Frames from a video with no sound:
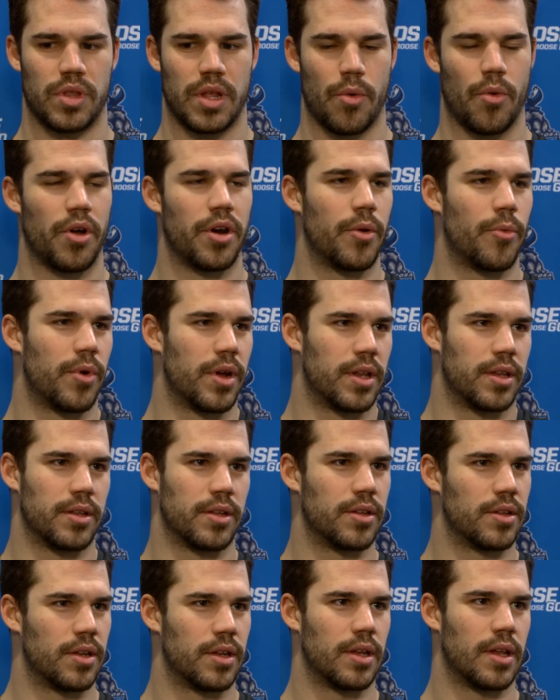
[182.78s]
they want to
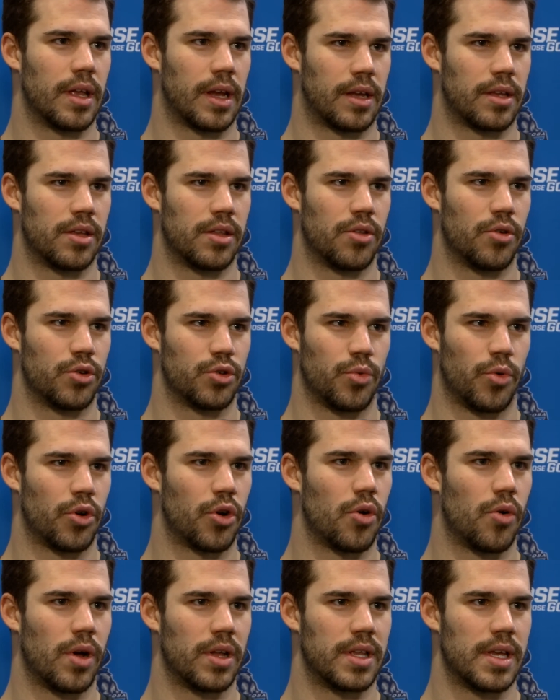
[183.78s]
win. Like, there's one
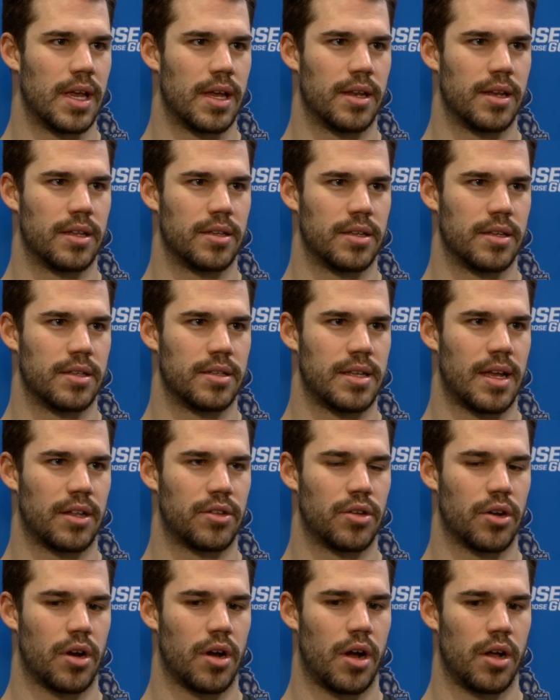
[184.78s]
goal at the end, and is
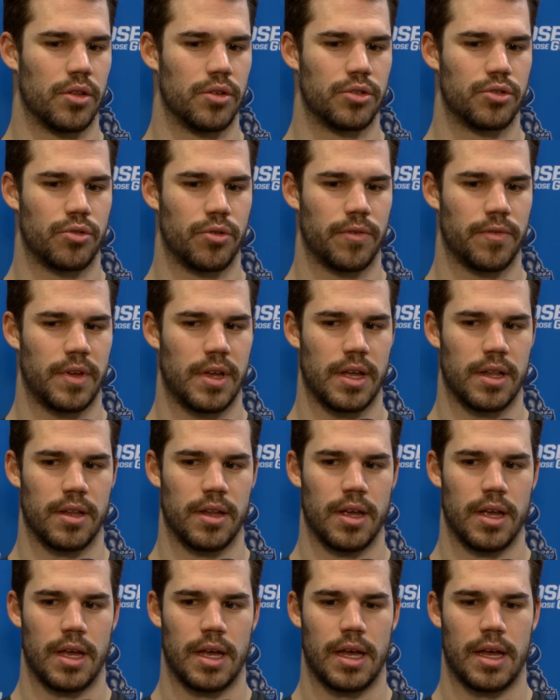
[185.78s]
that the Calder Trophy,
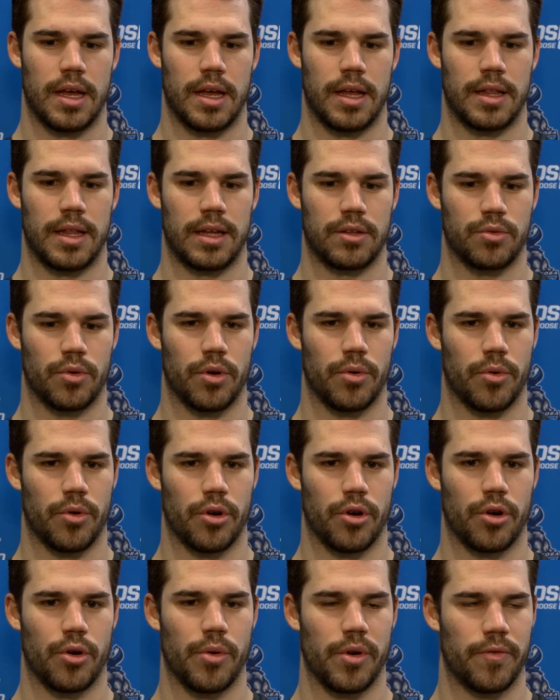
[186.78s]
and that's where
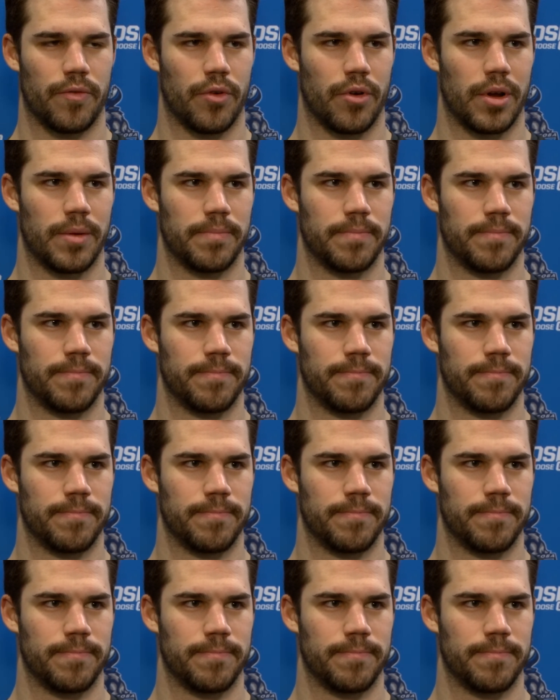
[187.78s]
we're going for it.